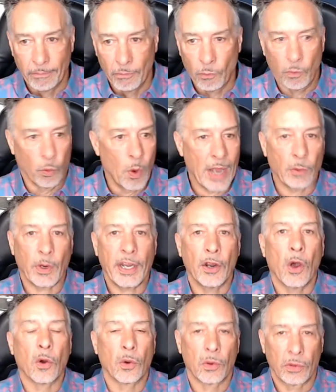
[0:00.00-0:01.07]
when we
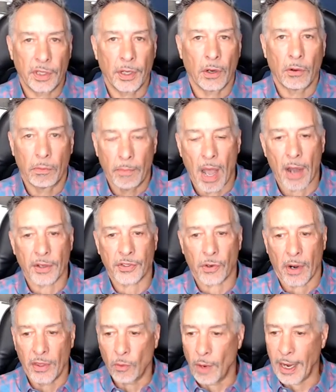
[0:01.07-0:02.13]
know, models are on
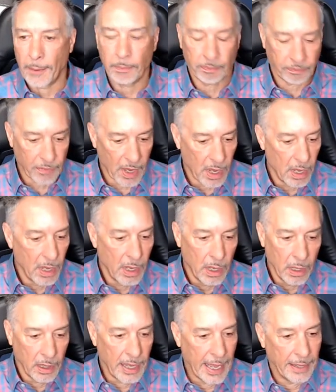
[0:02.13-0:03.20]
the way.
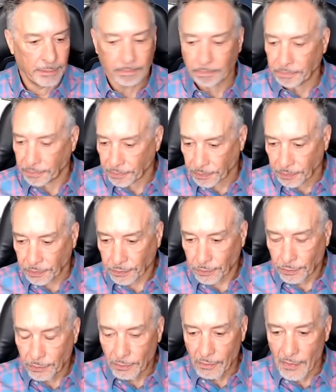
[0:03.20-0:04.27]
Okay,
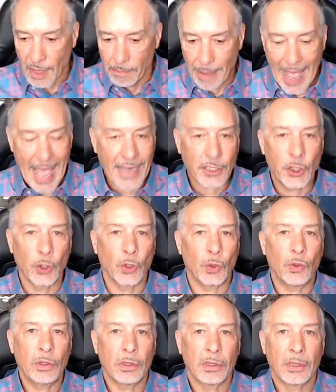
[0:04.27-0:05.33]
back to,
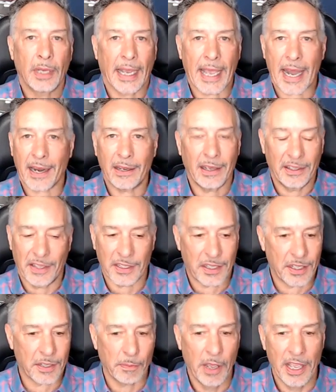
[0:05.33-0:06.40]
this is
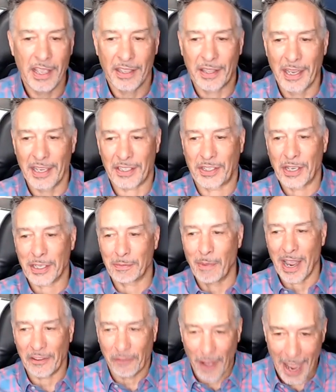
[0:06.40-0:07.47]
my
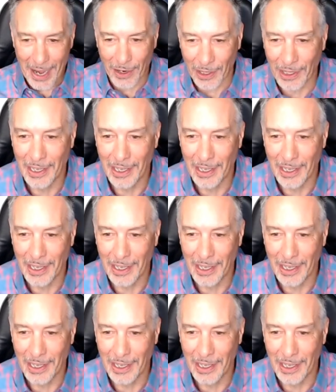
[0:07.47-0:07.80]
final